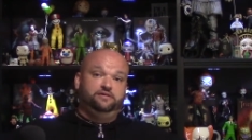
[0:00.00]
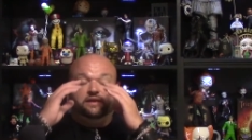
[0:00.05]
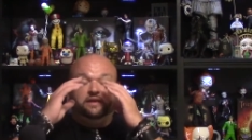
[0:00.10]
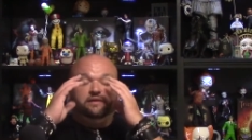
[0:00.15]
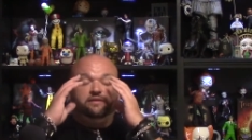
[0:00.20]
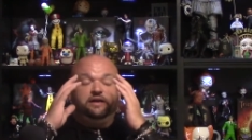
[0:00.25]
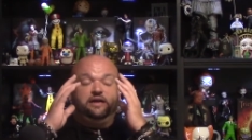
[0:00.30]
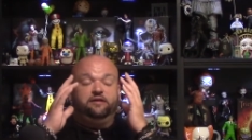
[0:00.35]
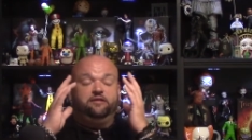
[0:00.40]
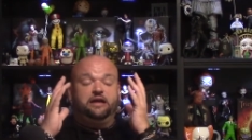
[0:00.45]

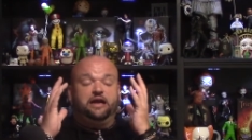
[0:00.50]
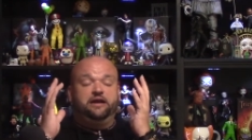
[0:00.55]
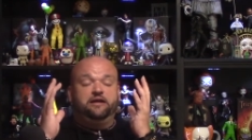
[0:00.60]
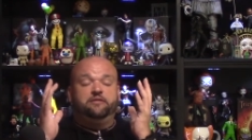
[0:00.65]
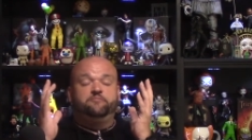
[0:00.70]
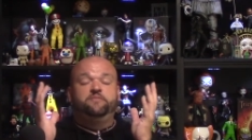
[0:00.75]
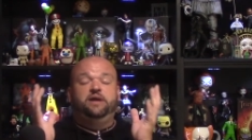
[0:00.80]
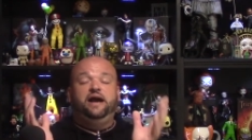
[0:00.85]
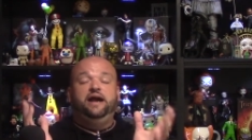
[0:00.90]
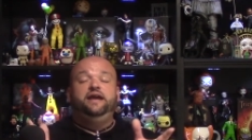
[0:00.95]
No,
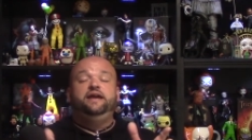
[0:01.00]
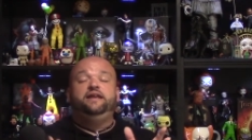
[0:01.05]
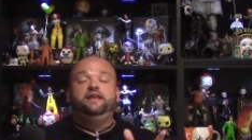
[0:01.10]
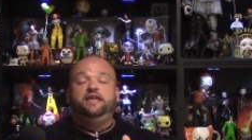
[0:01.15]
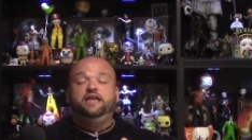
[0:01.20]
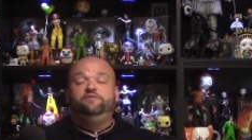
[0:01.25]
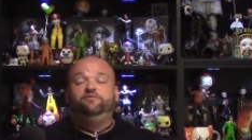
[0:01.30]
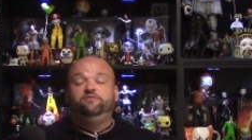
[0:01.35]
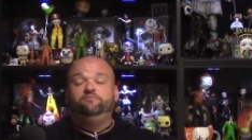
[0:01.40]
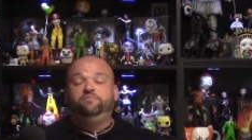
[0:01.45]
I, I might
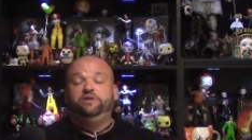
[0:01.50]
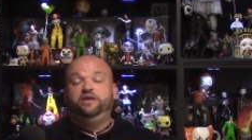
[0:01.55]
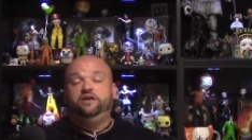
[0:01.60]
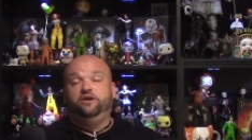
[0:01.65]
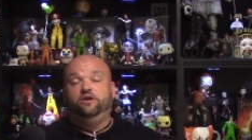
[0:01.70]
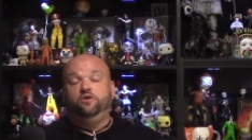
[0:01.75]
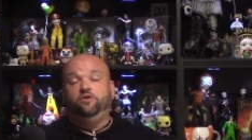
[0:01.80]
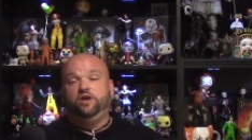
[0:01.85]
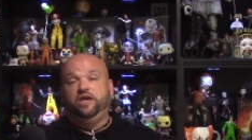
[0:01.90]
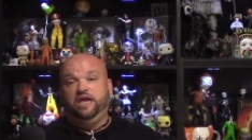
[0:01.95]
even
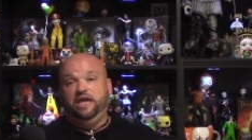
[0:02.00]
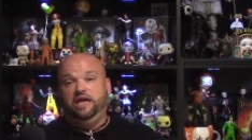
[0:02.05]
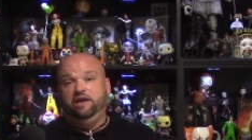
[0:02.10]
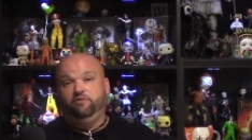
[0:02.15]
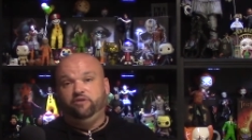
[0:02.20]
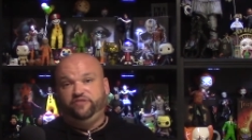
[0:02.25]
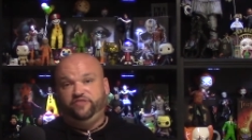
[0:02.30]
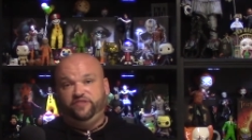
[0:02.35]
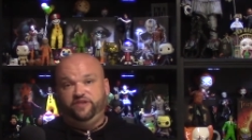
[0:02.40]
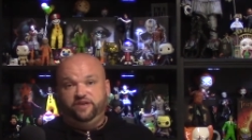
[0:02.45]
be okay
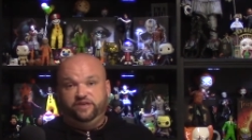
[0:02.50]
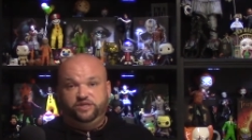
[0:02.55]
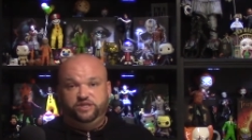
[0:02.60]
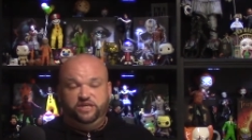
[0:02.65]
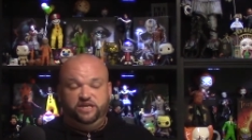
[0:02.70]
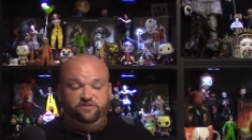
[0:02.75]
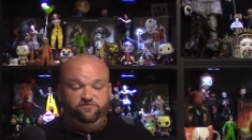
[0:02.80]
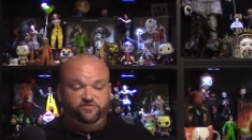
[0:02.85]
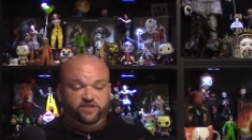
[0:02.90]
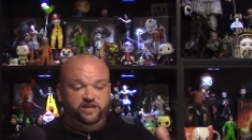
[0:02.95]
with
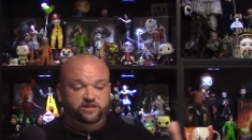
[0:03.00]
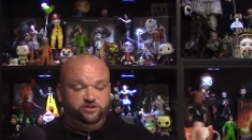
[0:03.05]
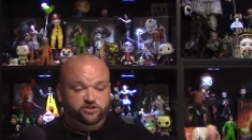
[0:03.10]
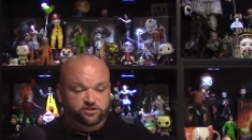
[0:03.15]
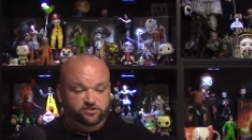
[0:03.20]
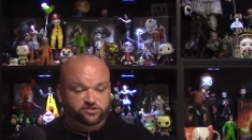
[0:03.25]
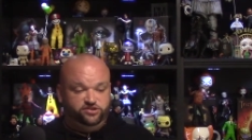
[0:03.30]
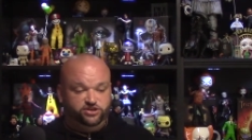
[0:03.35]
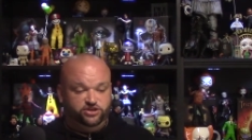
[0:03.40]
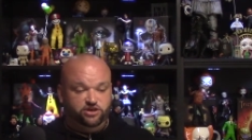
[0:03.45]
this if they
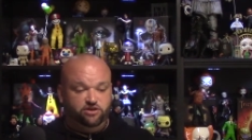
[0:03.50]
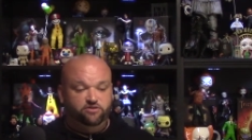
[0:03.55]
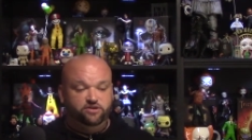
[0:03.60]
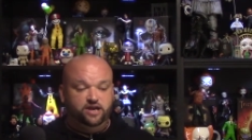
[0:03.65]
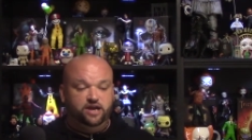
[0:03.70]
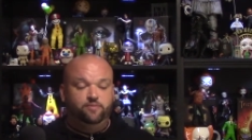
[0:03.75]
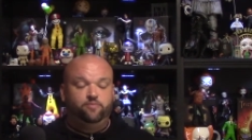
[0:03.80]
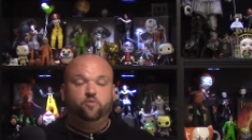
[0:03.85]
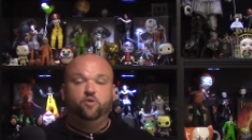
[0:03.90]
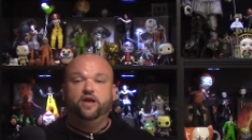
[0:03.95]
just showed
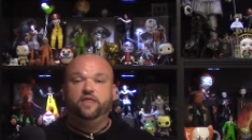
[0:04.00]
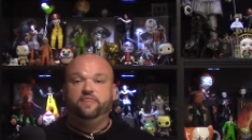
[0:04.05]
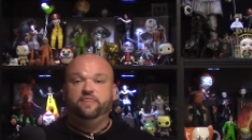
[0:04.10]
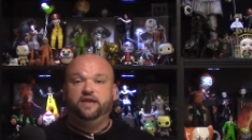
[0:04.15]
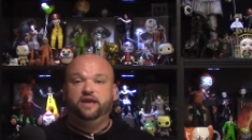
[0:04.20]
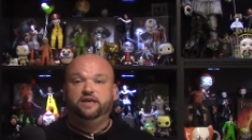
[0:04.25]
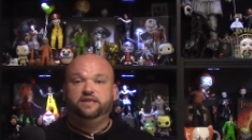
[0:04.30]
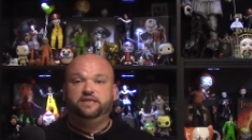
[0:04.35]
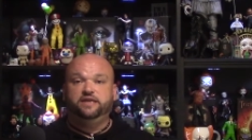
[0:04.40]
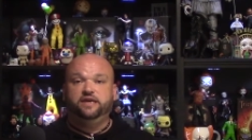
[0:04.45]
up when
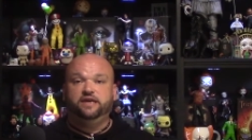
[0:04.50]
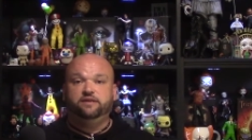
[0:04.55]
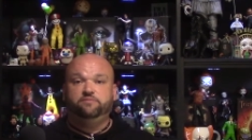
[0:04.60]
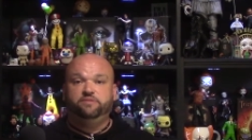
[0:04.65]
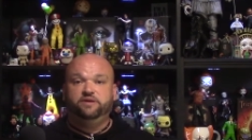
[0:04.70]
they did,